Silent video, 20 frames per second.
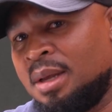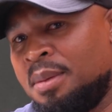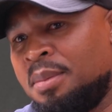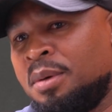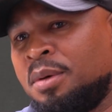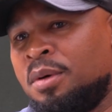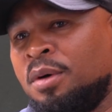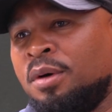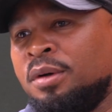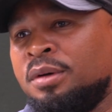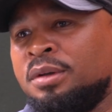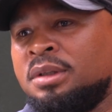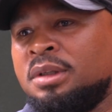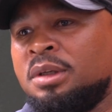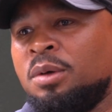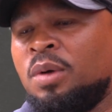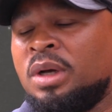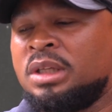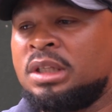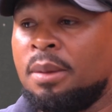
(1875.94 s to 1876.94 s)
Because
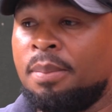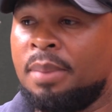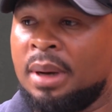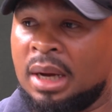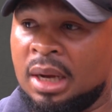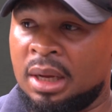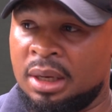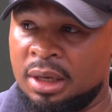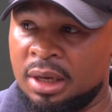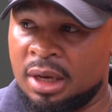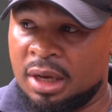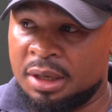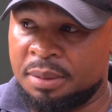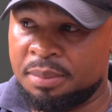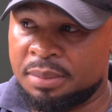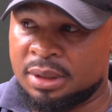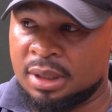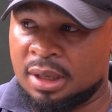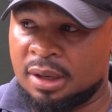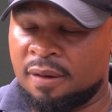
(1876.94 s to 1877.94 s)
he was a Buccaneer
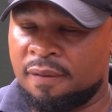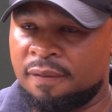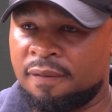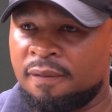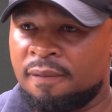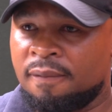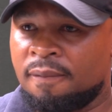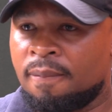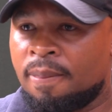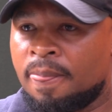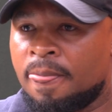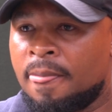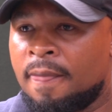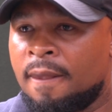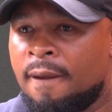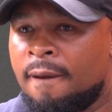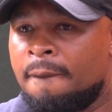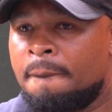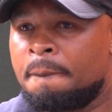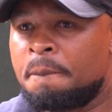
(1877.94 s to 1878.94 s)
himself.
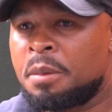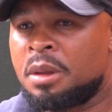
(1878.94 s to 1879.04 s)
He